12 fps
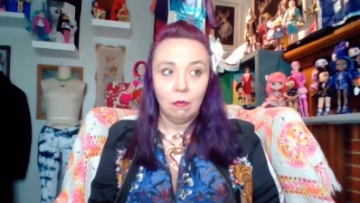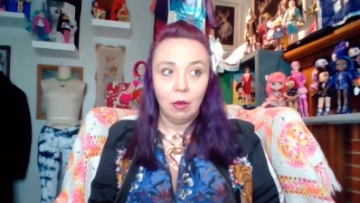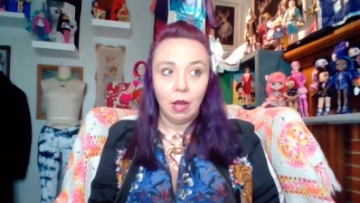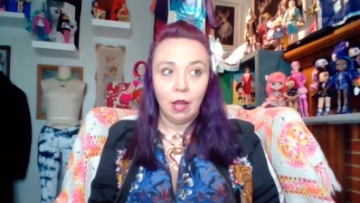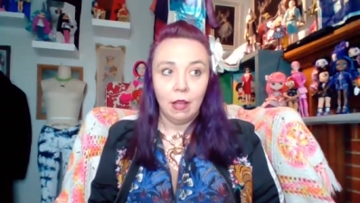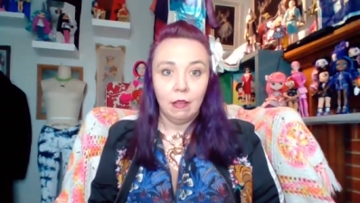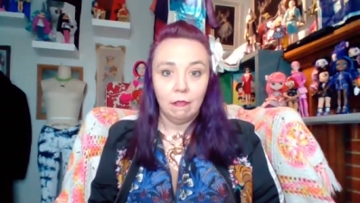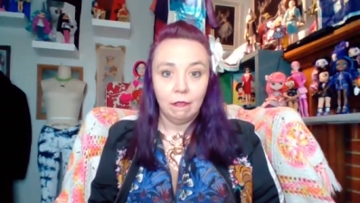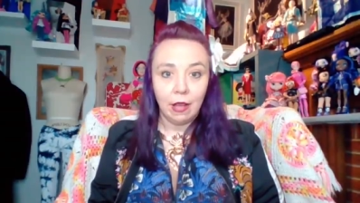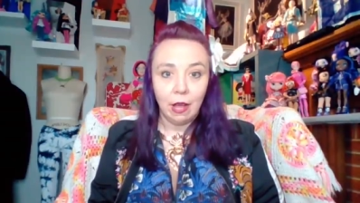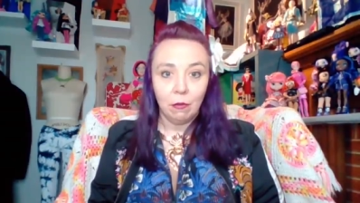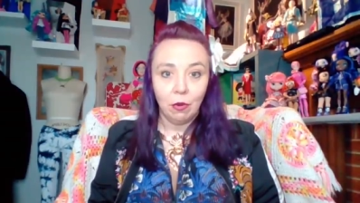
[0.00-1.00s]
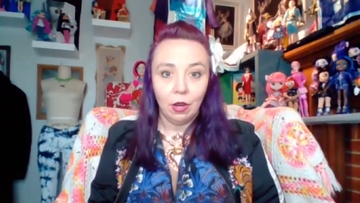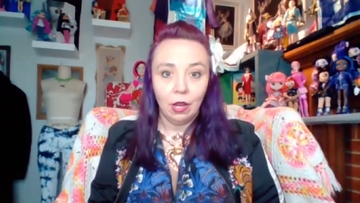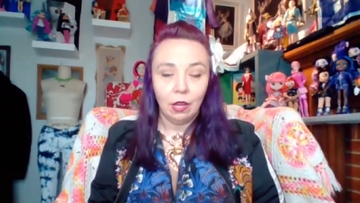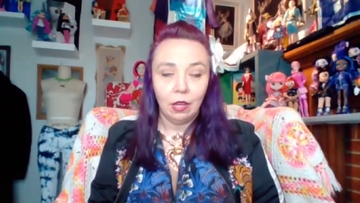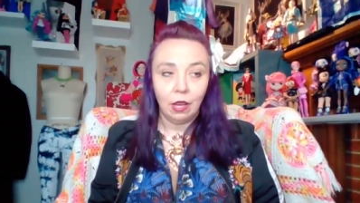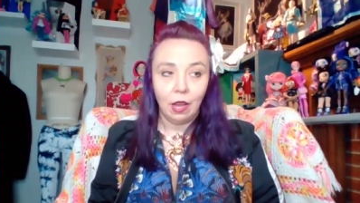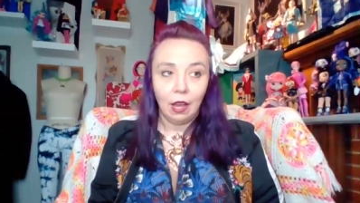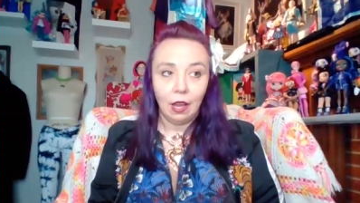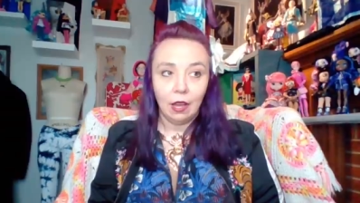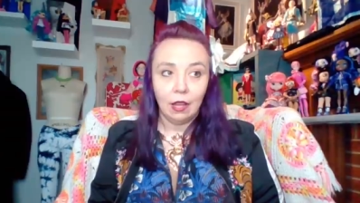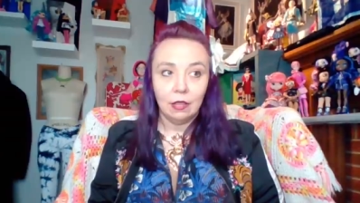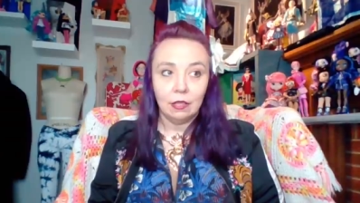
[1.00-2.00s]
buy fabric
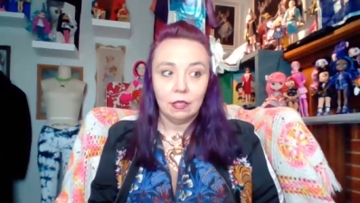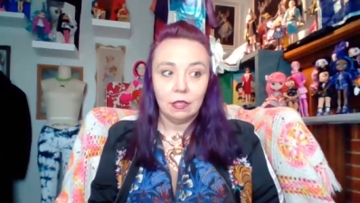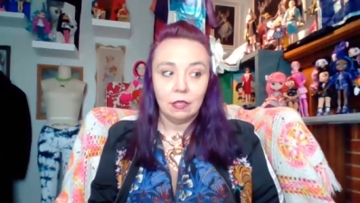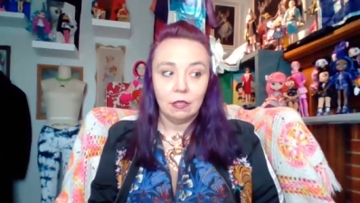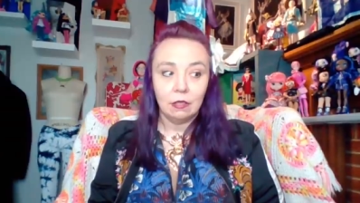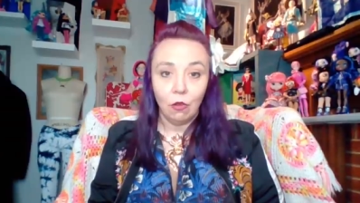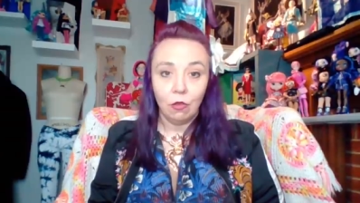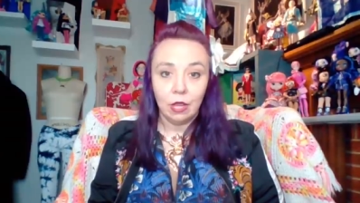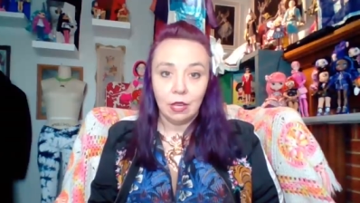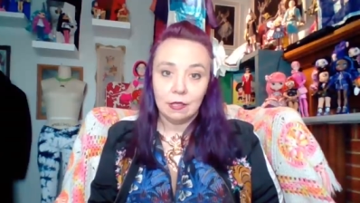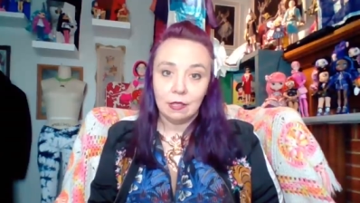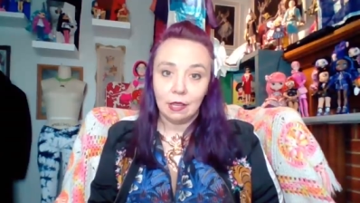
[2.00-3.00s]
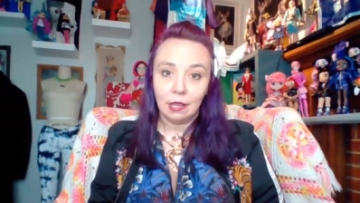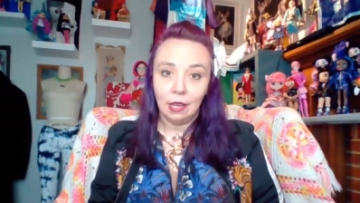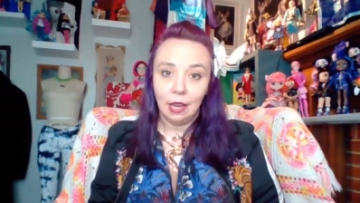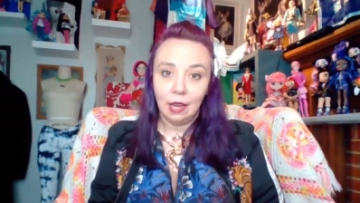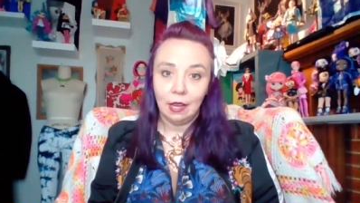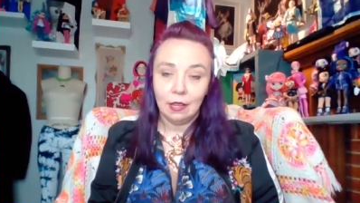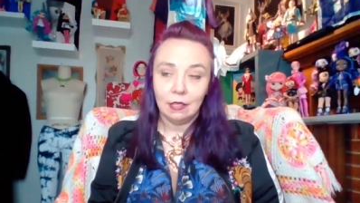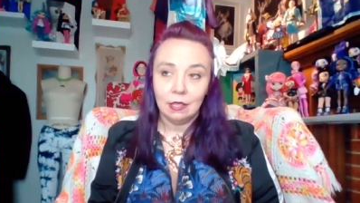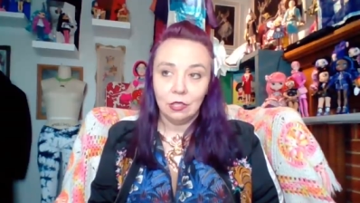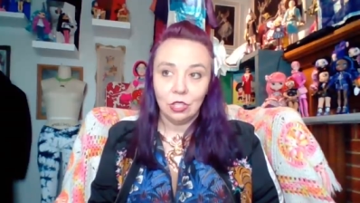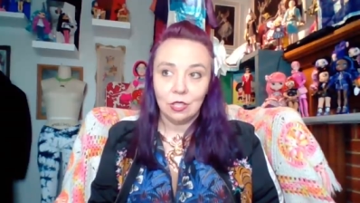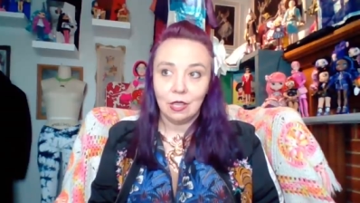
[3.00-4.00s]
and clothing
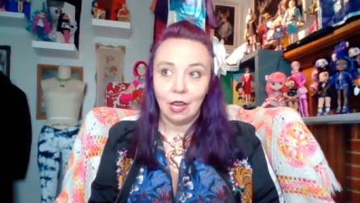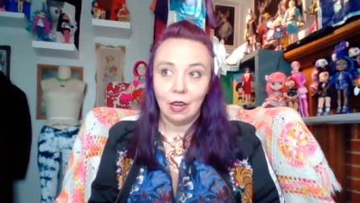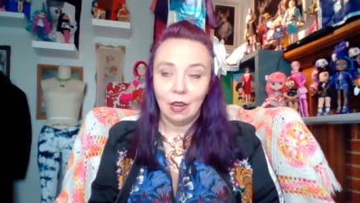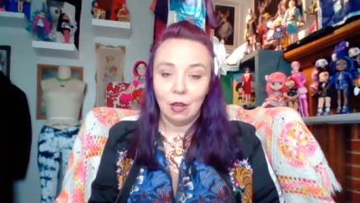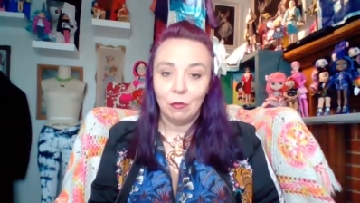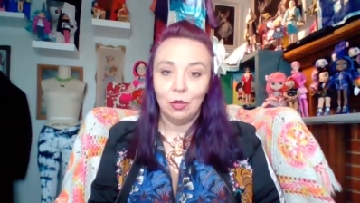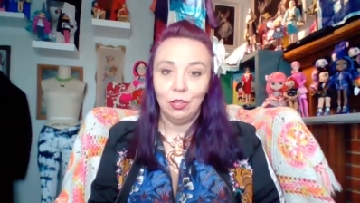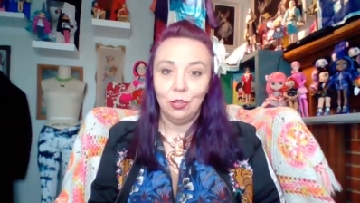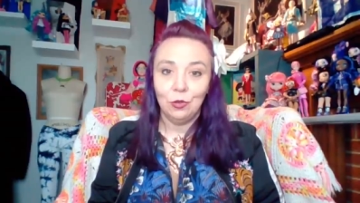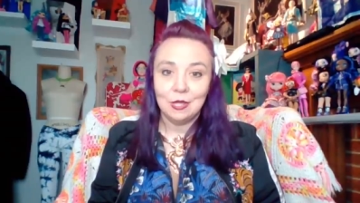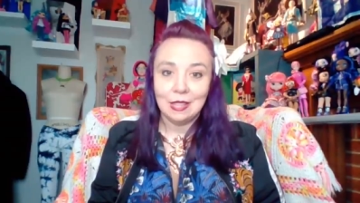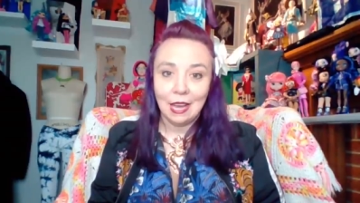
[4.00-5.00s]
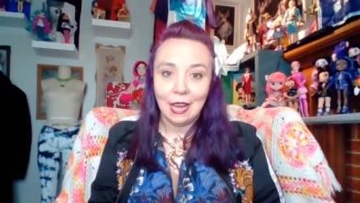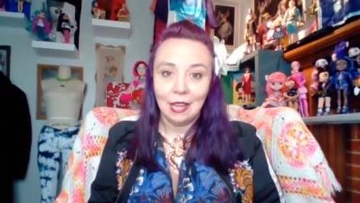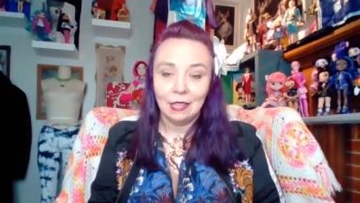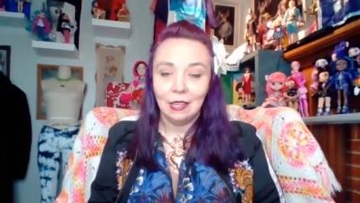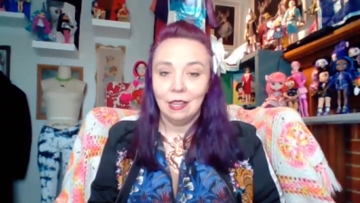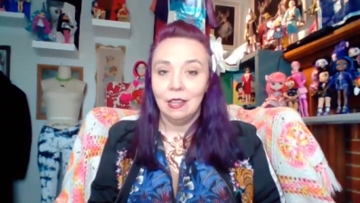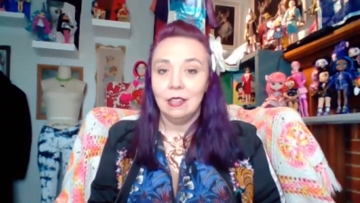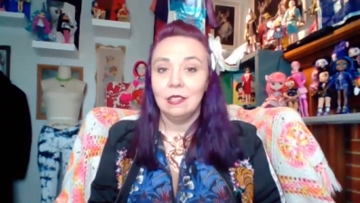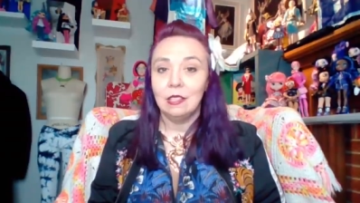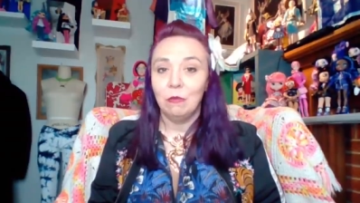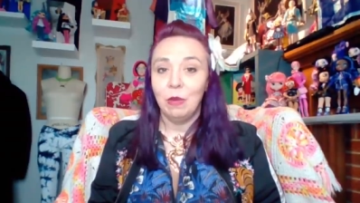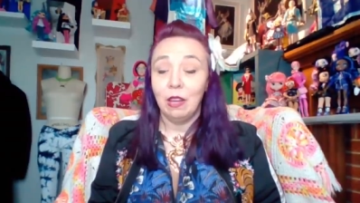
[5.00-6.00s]
secondhand and just cut it up and use that
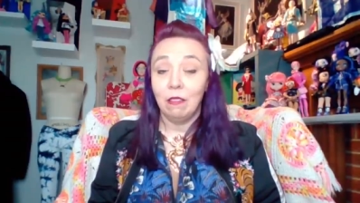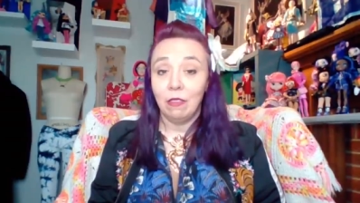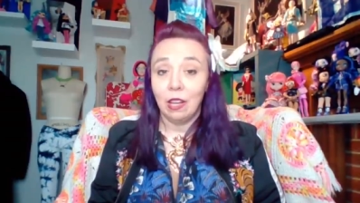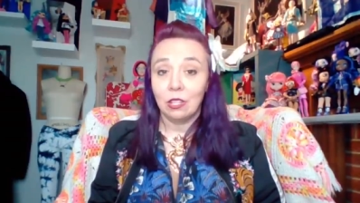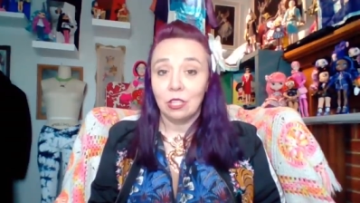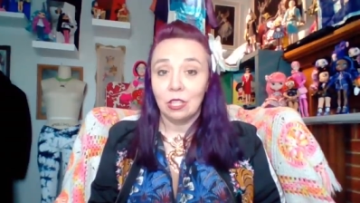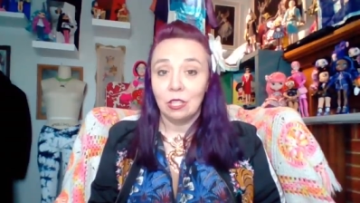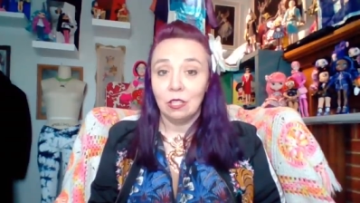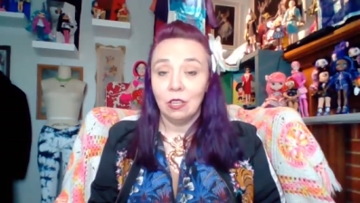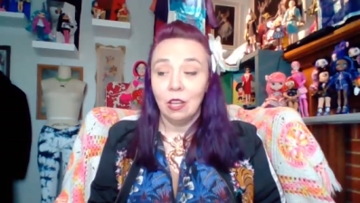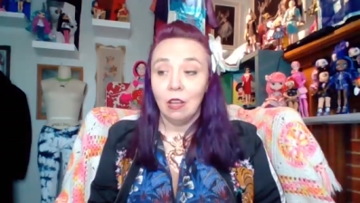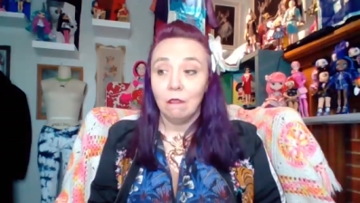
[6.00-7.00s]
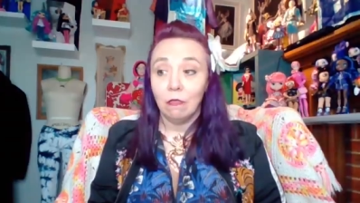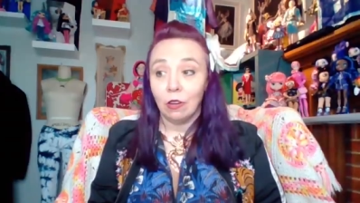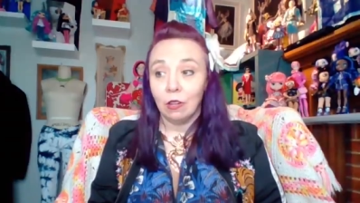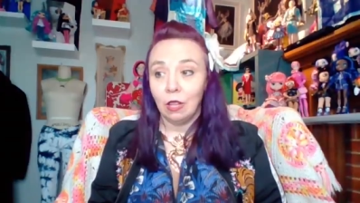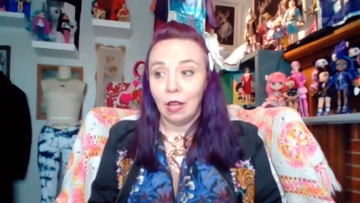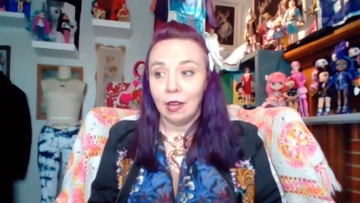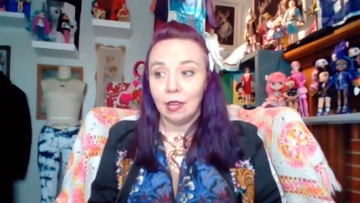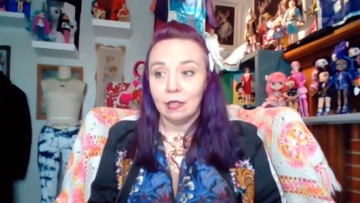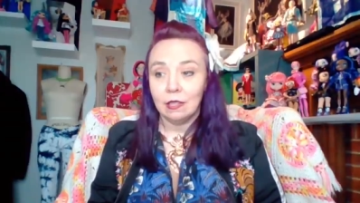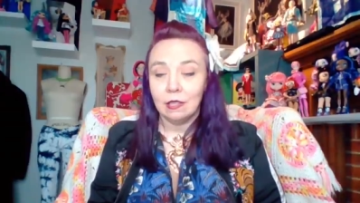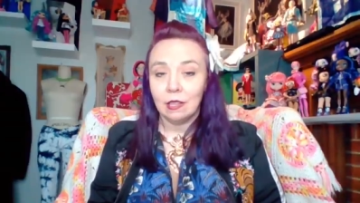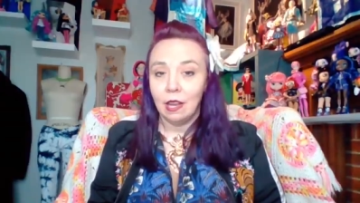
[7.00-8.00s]
to make fashion for
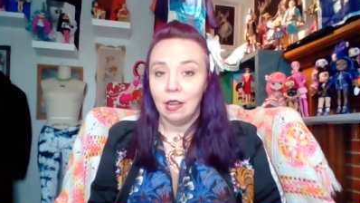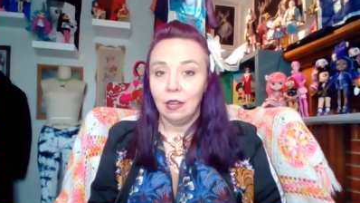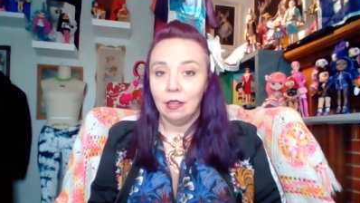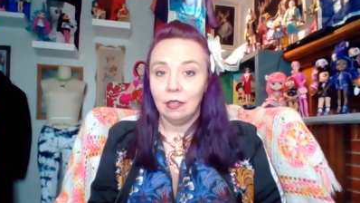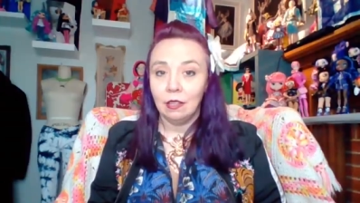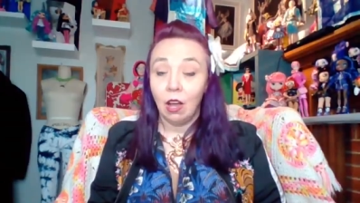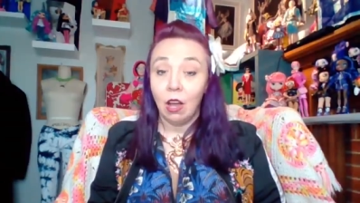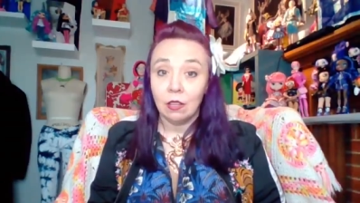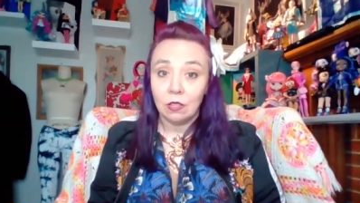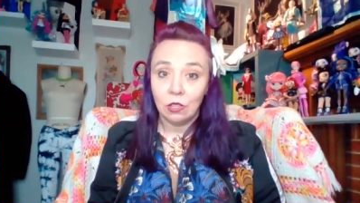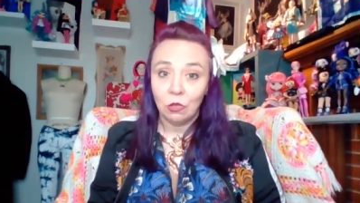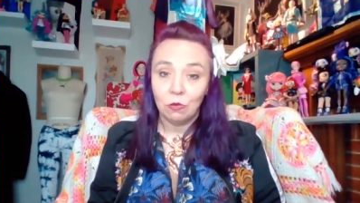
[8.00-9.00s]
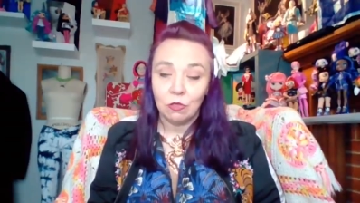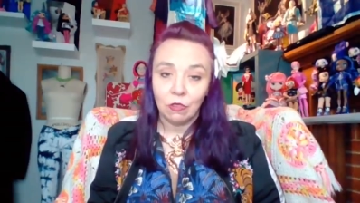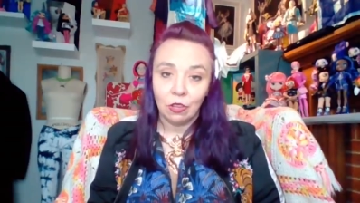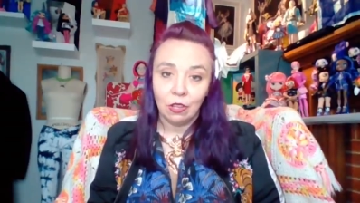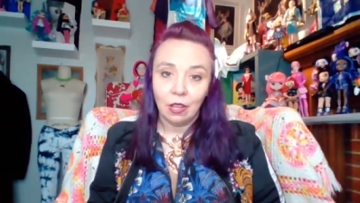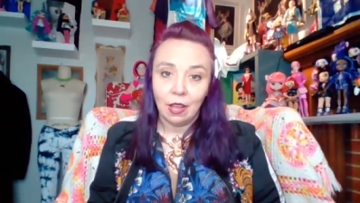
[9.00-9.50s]
clients and costumes for